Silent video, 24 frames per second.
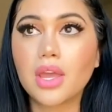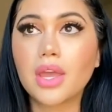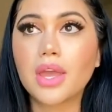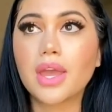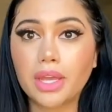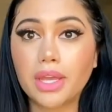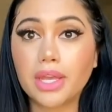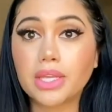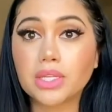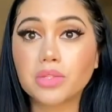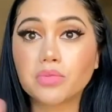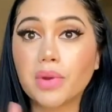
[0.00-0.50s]

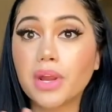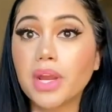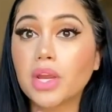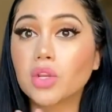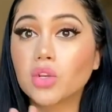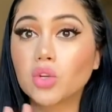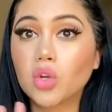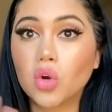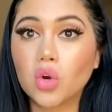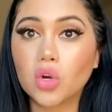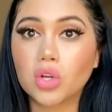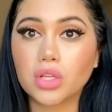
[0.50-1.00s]
He's
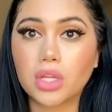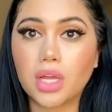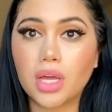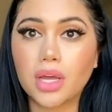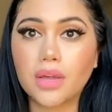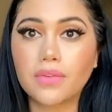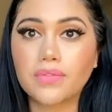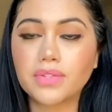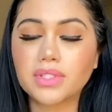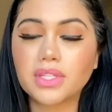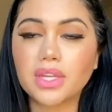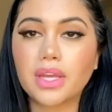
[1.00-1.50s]
wearing no
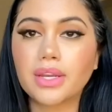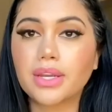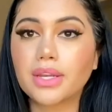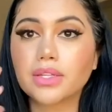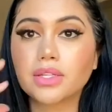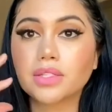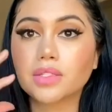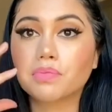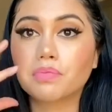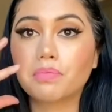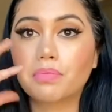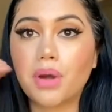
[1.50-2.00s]
gloves and he
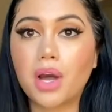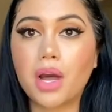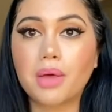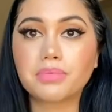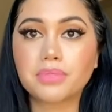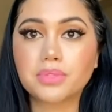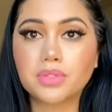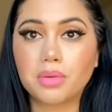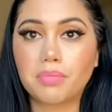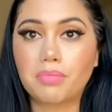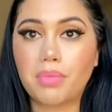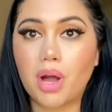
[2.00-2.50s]
just pops
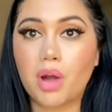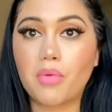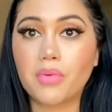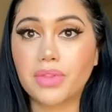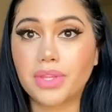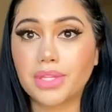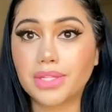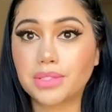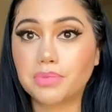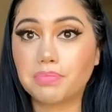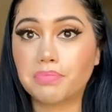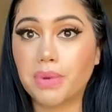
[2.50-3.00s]
the ball with
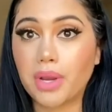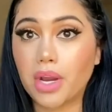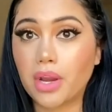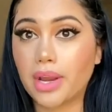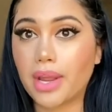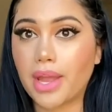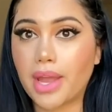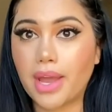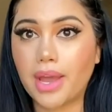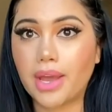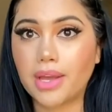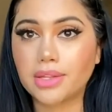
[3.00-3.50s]
his bare
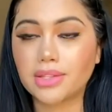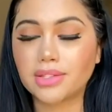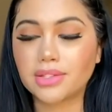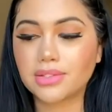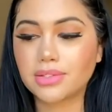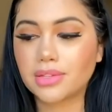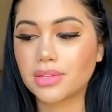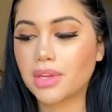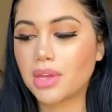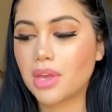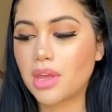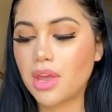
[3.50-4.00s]
hands.
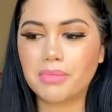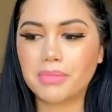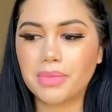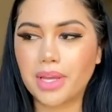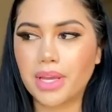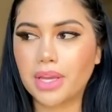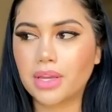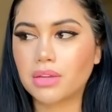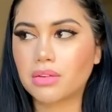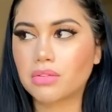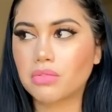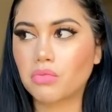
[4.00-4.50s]
I'm
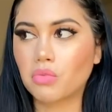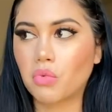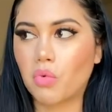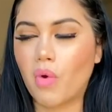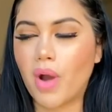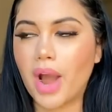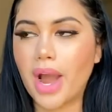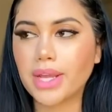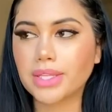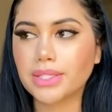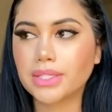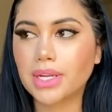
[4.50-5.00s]
like,
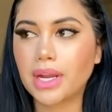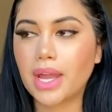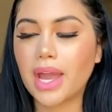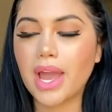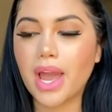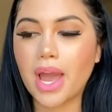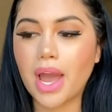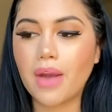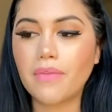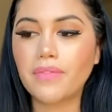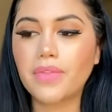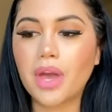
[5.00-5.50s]
why did I
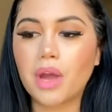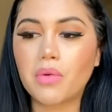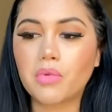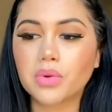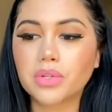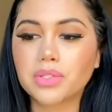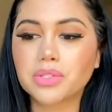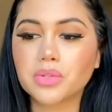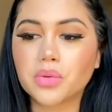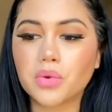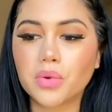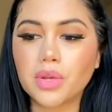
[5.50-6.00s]
have that?
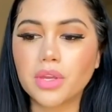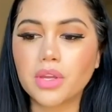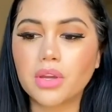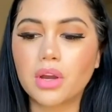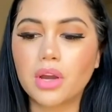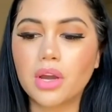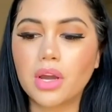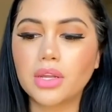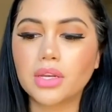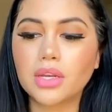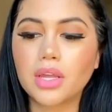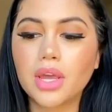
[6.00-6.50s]
What's going
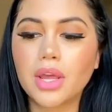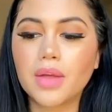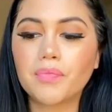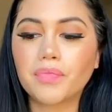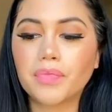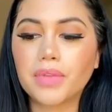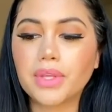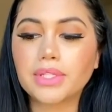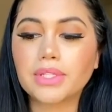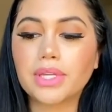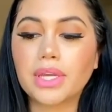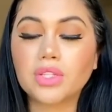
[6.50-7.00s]
on?
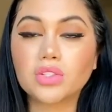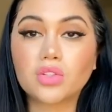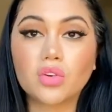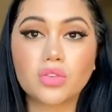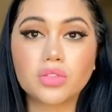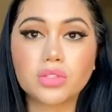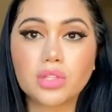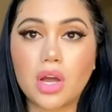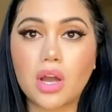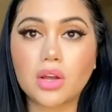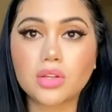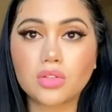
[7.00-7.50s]
He's like, don't
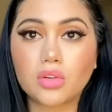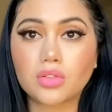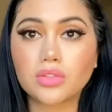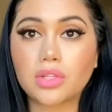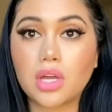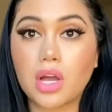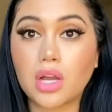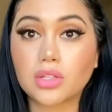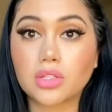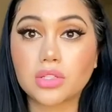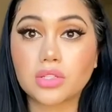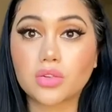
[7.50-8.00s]
talk,
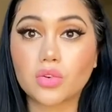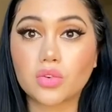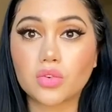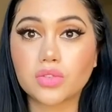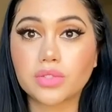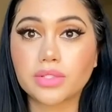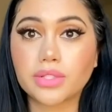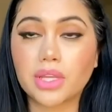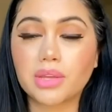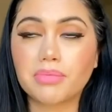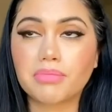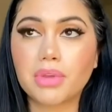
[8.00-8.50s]
just go to
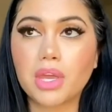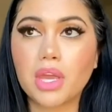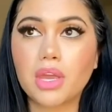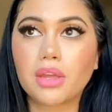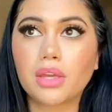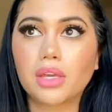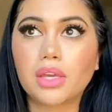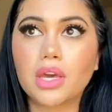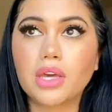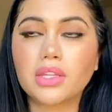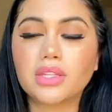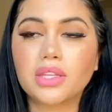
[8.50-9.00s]
sleep.
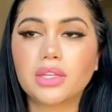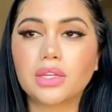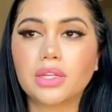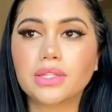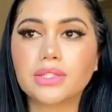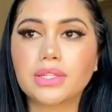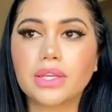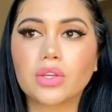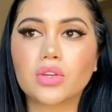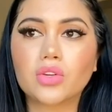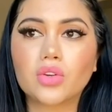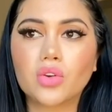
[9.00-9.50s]
And then he's
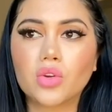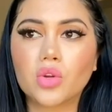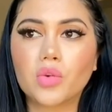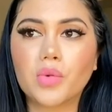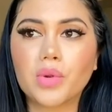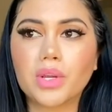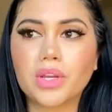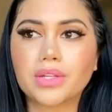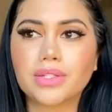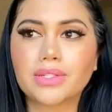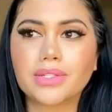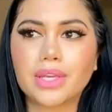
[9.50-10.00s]
like, you don't know what
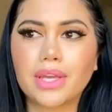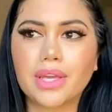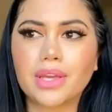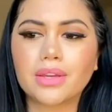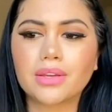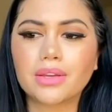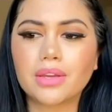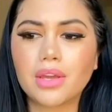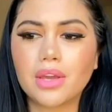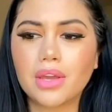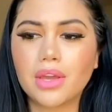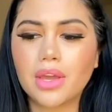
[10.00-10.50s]
you're
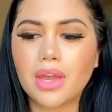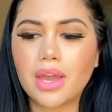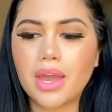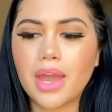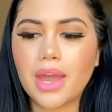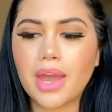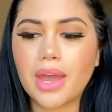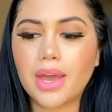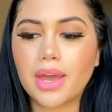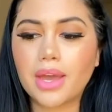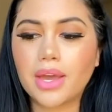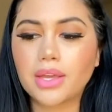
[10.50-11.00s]
saying.
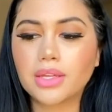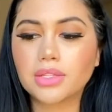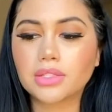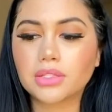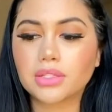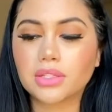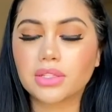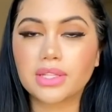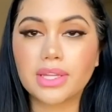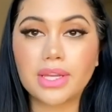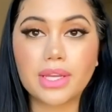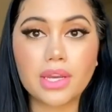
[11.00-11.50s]
And
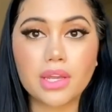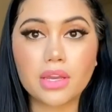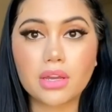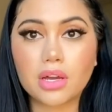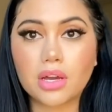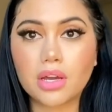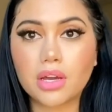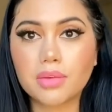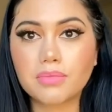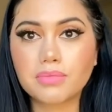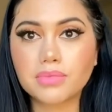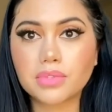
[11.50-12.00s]
the lady
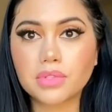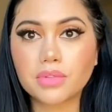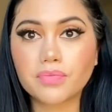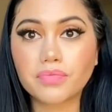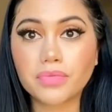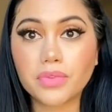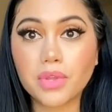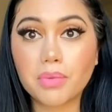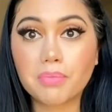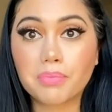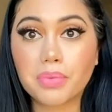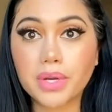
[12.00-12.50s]
comes
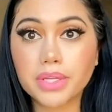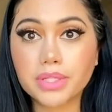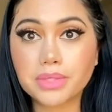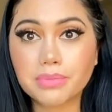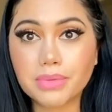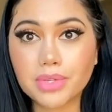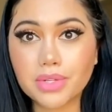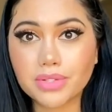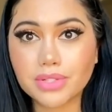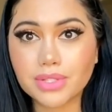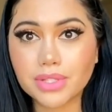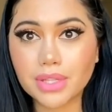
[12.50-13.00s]
and puts me
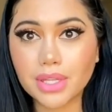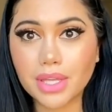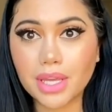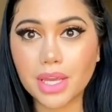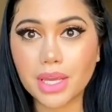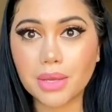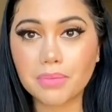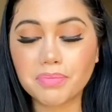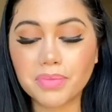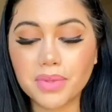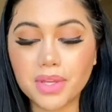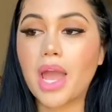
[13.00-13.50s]
to
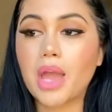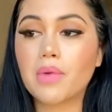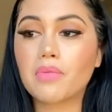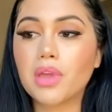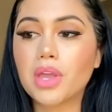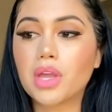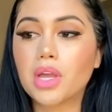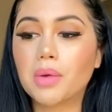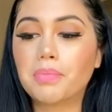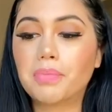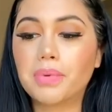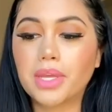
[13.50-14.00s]
sleep. I
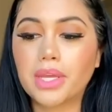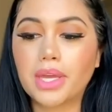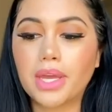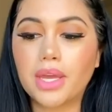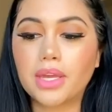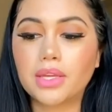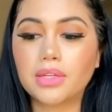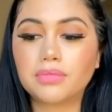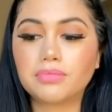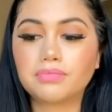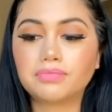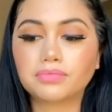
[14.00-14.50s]
wake up
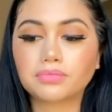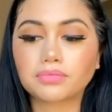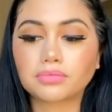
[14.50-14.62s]
again.